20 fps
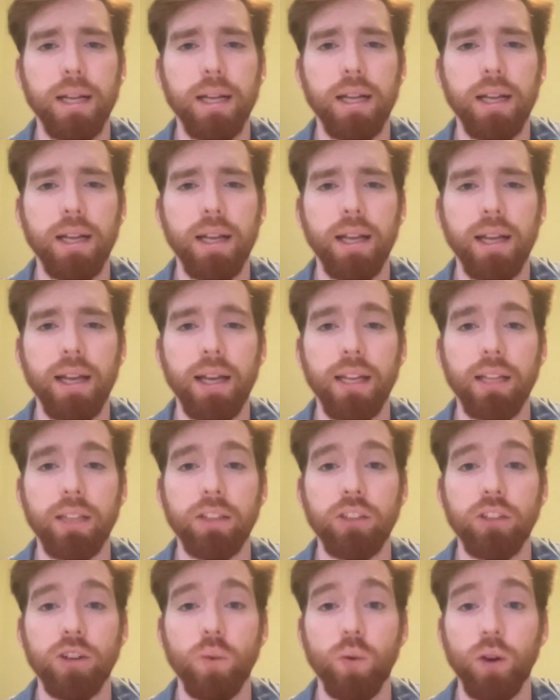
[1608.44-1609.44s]

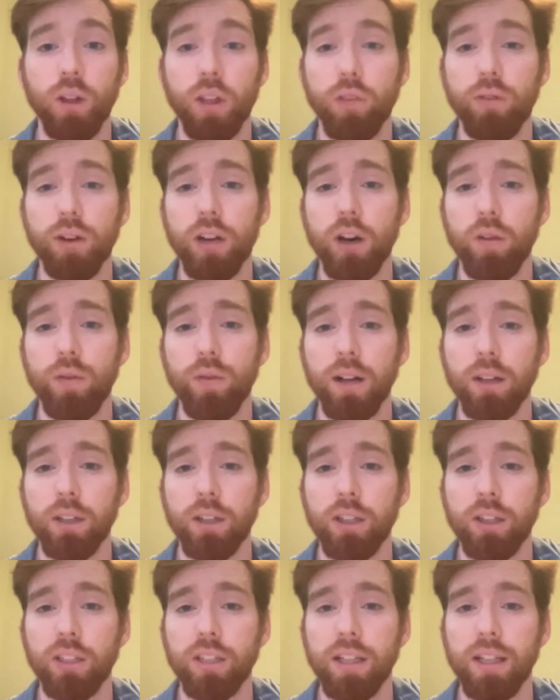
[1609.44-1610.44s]
And so we're the three
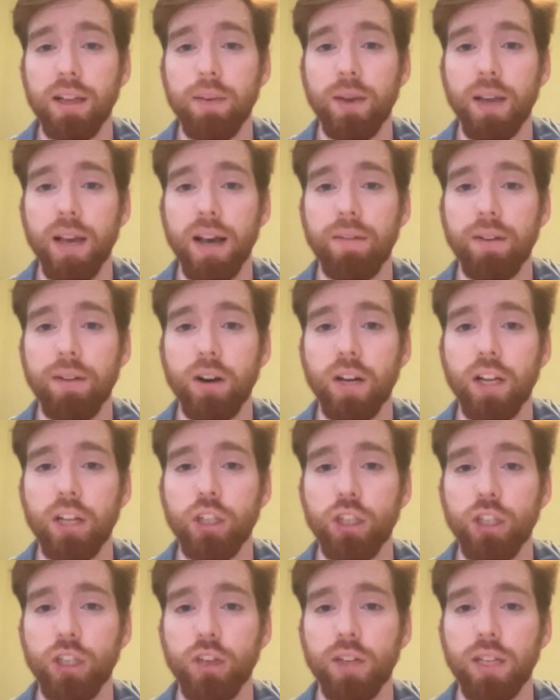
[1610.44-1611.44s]
co-founders, and then we have our
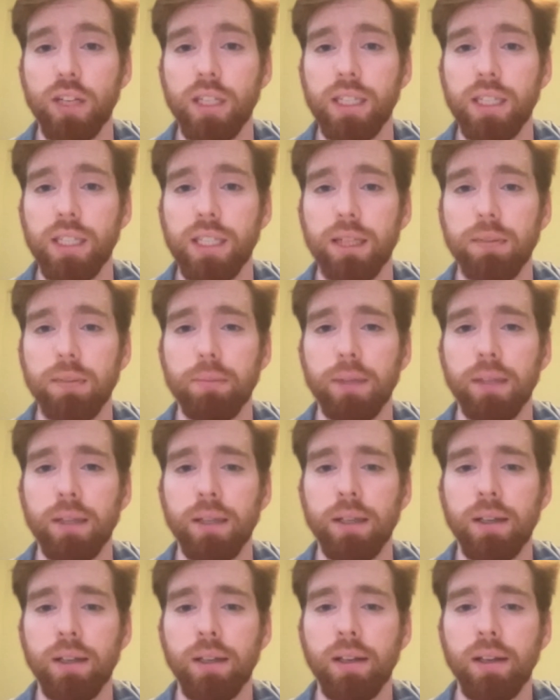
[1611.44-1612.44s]
engineering team
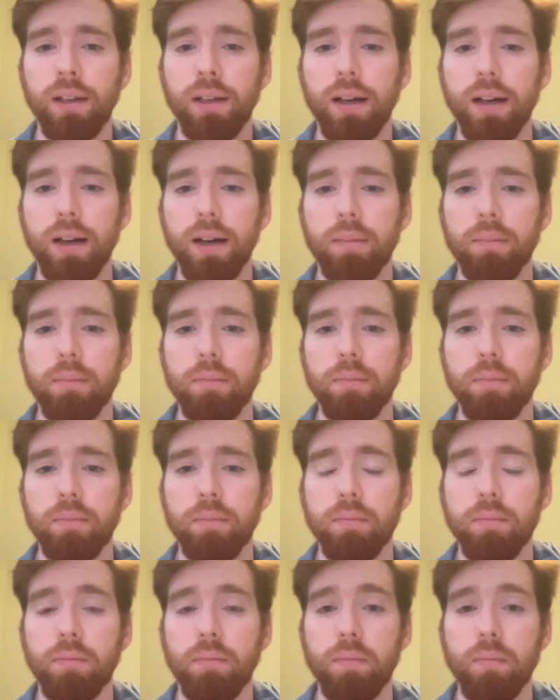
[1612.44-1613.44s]

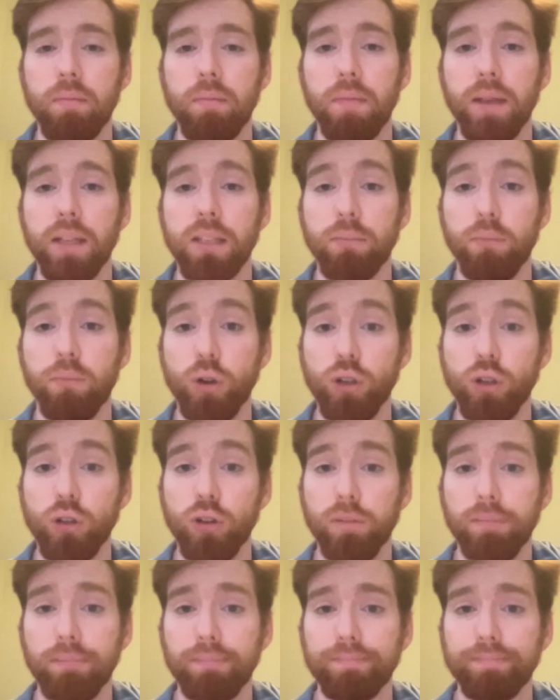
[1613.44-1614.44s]
based in
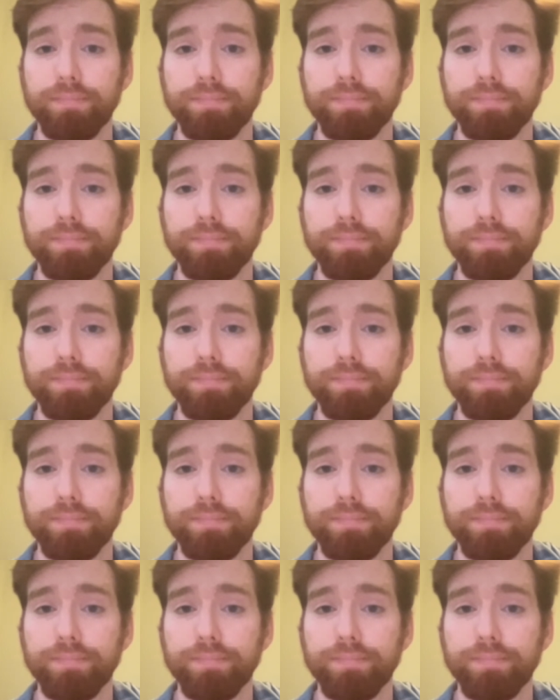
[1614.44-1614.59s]
Portugal,